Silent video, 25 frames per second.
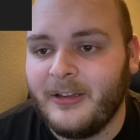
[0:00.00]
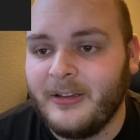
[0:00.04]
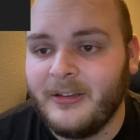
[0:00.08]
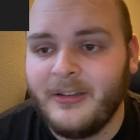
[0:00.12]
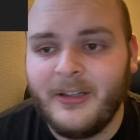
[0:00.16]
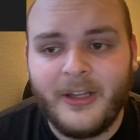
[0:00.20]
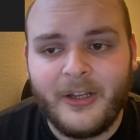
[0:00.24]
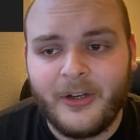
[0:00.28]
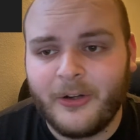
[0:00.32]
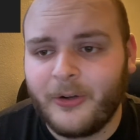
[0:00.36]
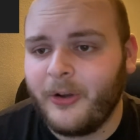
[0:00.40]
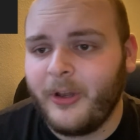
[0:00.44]

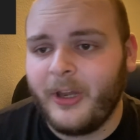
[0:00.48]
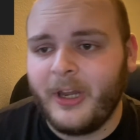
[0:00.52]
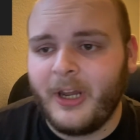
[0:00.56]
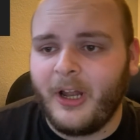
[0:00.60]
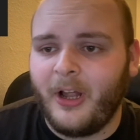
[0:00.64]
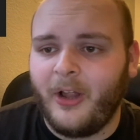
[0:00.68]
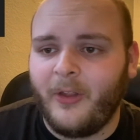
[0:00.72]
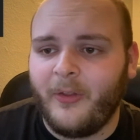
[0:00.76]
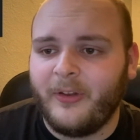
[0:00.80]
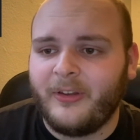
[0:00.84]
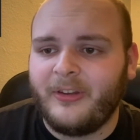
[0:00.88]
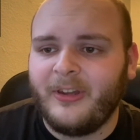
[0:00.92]
Literally
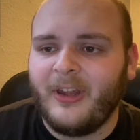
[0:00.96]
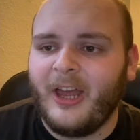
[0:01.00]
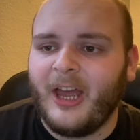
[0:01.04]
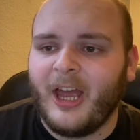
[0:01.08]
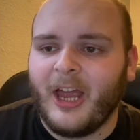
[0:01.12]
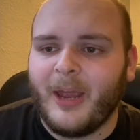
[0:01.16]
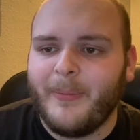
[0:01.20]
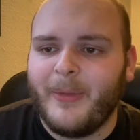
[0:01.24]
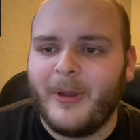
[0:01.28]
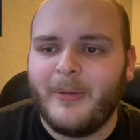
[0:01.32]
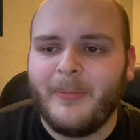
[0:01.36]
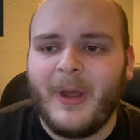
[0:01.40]
all the
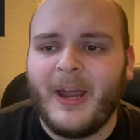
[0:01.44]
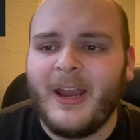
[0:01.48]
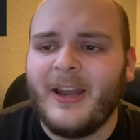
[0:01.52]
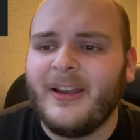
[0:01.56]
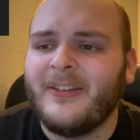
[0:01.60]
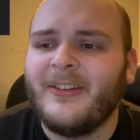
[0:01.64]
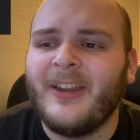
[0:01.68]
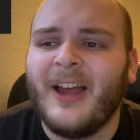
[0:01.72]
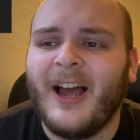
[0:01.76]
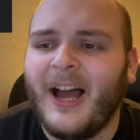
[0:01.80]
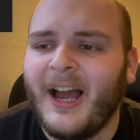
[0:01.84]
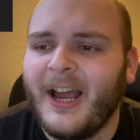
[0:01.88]
time, and my
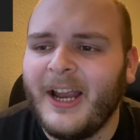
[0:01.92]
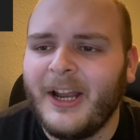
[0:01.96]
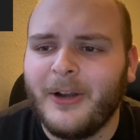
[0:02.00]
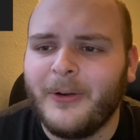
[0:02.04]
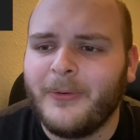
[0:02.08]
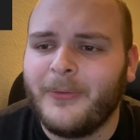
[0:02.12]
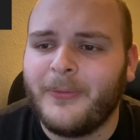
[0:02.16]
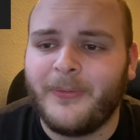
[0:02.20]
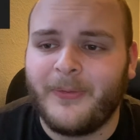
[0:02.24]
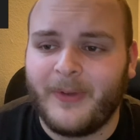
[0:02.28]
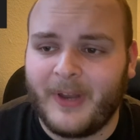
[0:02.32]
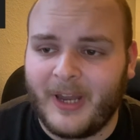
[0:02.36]
entire
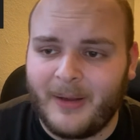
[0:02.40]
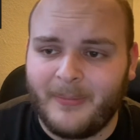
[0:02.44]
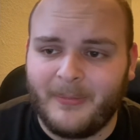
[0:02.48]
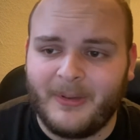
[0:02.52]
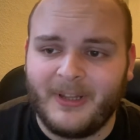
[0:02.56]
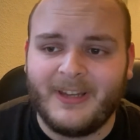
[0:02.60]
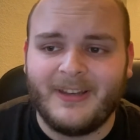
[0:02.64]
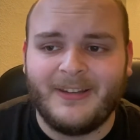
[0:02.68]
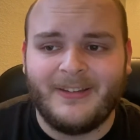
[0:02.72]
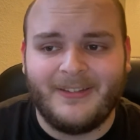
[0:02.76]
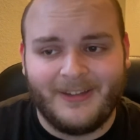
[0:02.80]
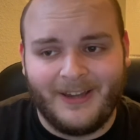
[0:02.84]

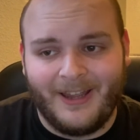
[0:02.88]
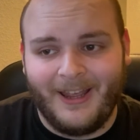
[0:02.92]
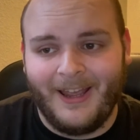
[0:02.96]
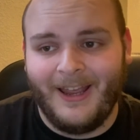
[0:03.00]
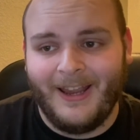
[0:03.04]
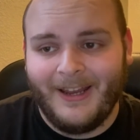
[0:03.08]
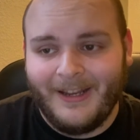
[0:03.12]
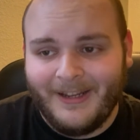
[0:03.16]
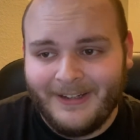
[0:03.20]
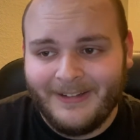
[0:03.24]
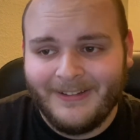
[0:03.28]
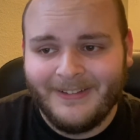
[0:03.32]
family
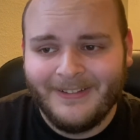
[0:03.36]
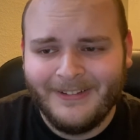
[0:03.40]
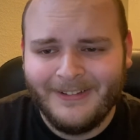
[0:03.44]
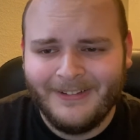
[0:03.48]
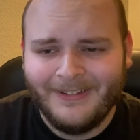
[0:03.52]
died.